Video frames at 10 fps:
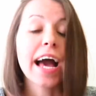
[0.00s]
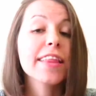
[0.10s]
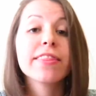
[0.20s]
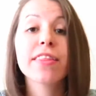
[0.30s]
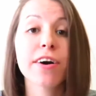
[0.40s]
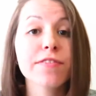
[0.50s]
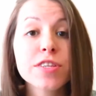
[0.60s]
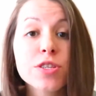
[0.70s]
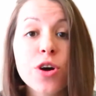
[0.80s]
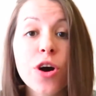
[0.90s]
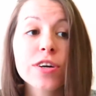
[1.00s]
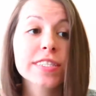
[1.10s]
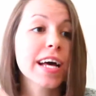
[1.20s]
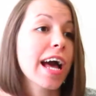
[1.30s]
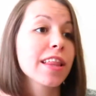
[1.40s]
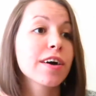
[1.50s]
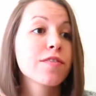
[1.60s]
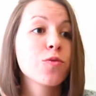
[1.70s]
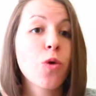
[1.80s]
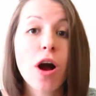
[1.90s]
I love the dogs, I
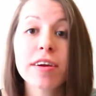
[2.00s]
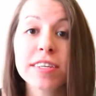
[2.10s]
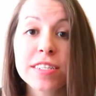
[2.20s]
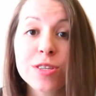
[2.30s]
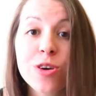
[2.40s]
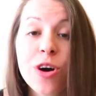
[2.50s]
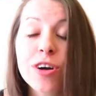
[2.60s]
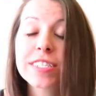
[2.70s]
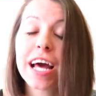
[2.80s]
love walking the dogs,